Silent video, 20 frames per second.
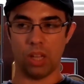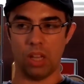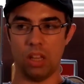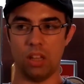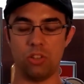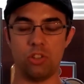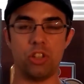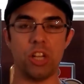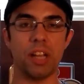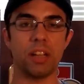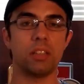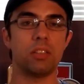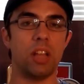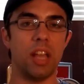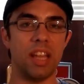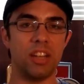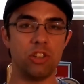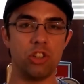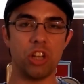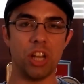it
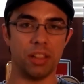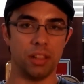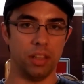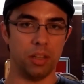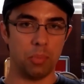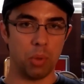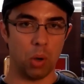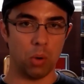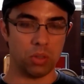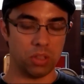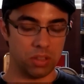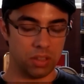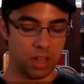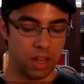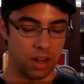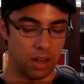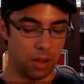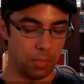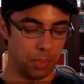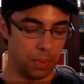gently pokes its
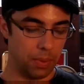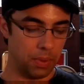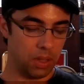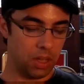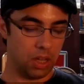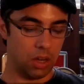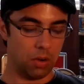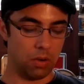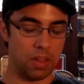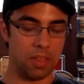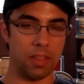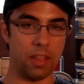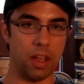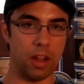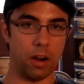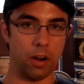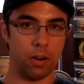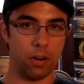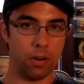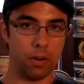head up here and
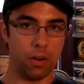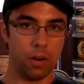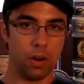there.